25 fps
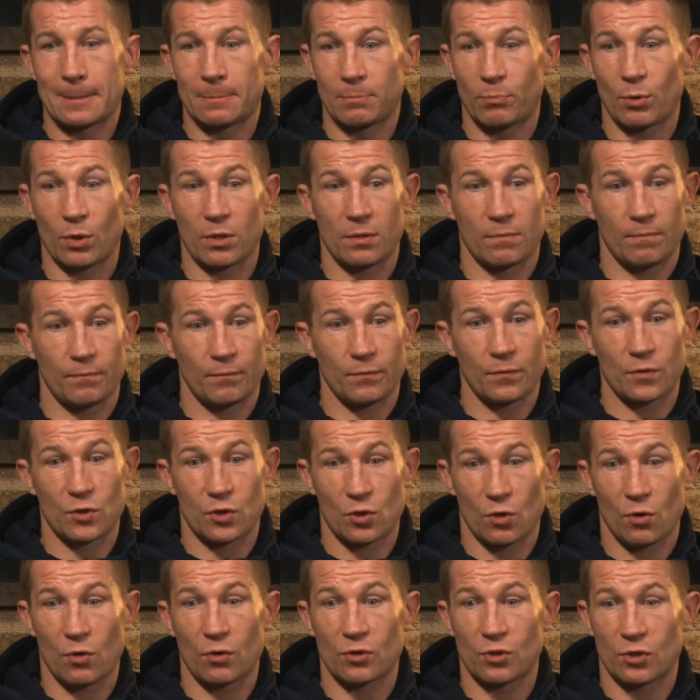but
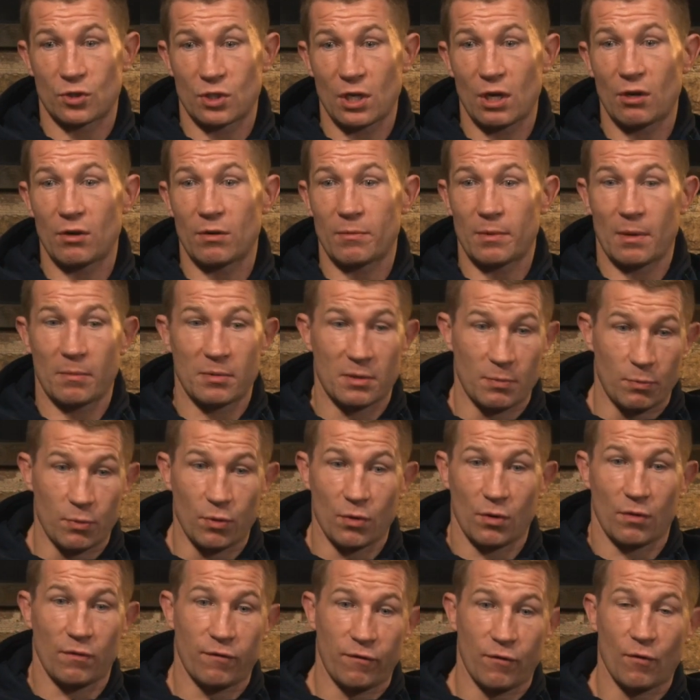George would generally be able to
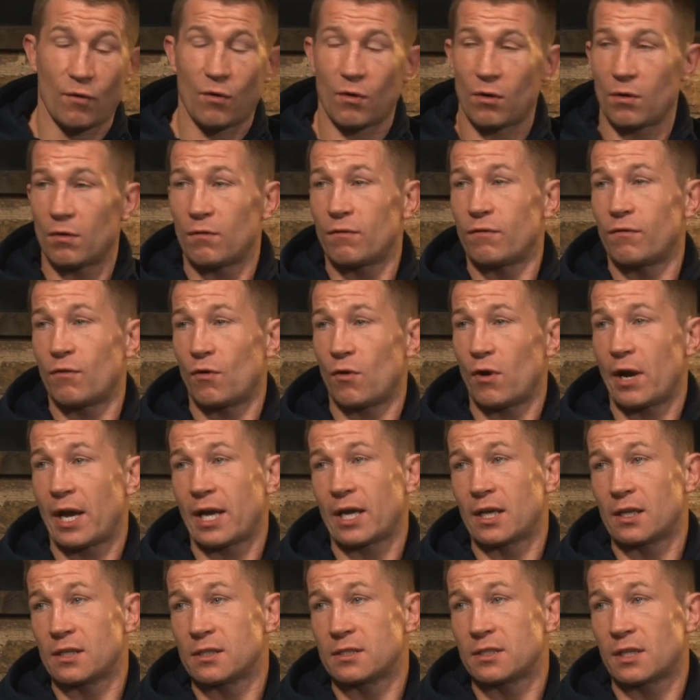pull four four
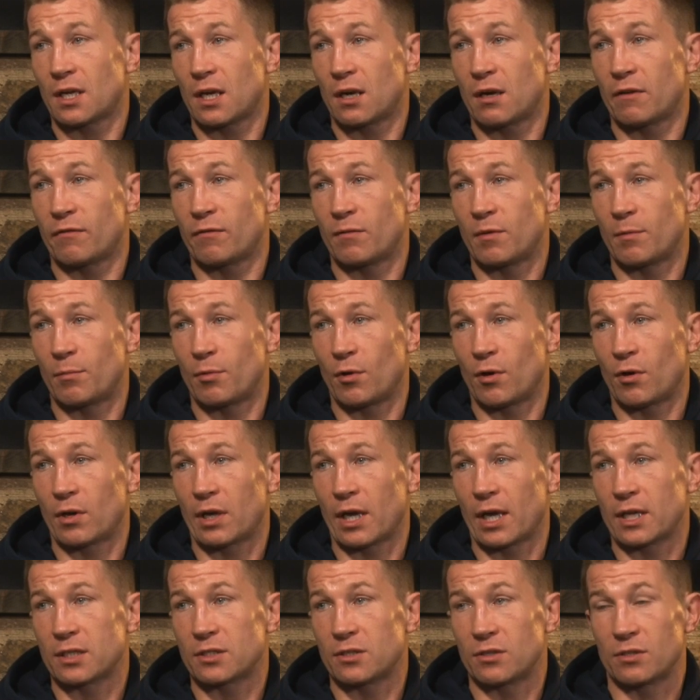angles together from the
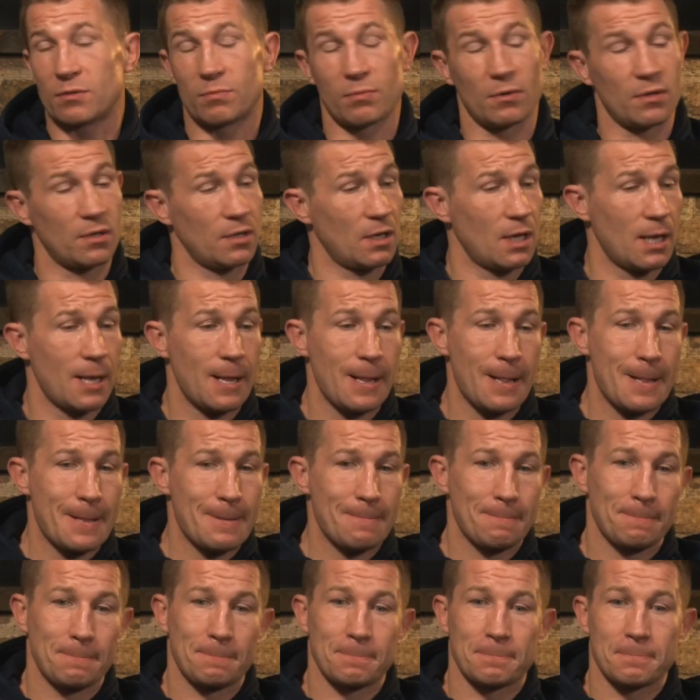broadcasters. But
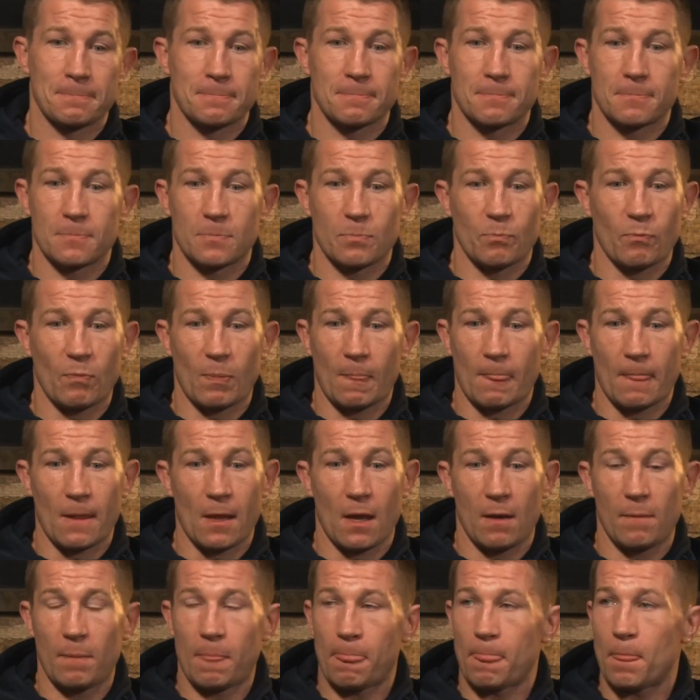yeah, it was a
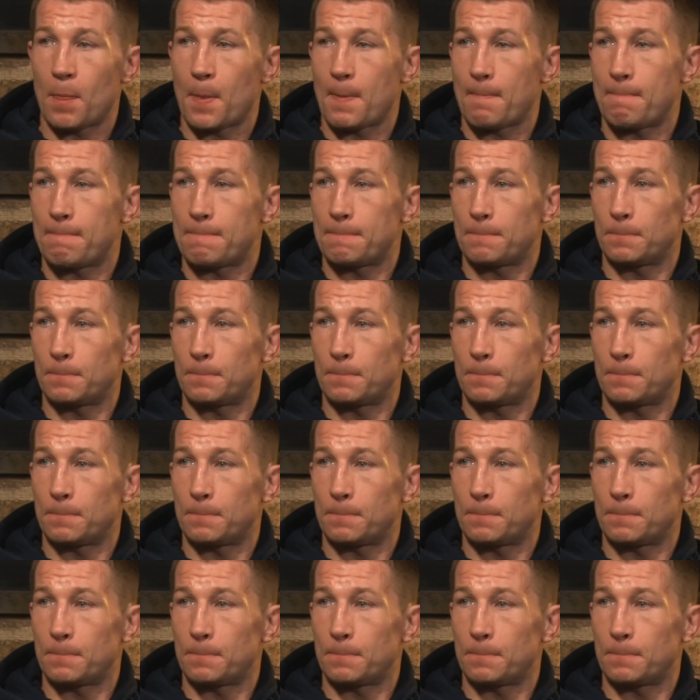big moment.